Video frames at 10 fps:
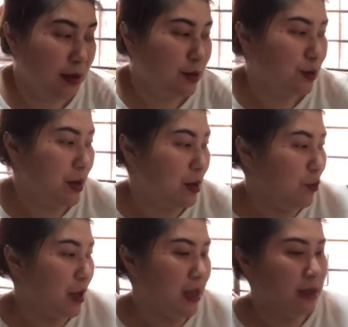So
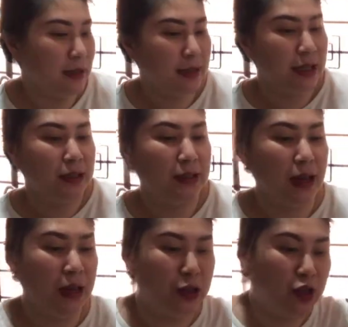anyway, since
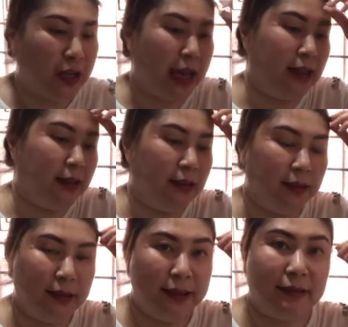she can
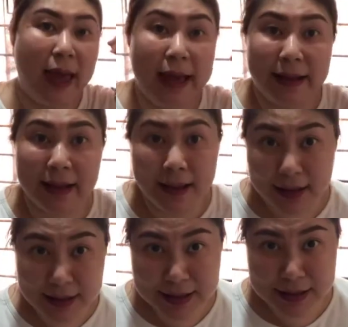detect
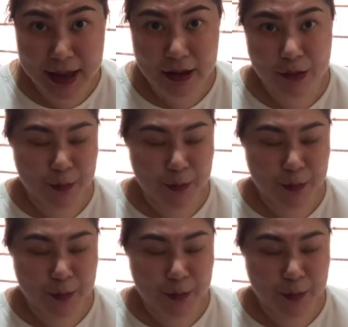colors now,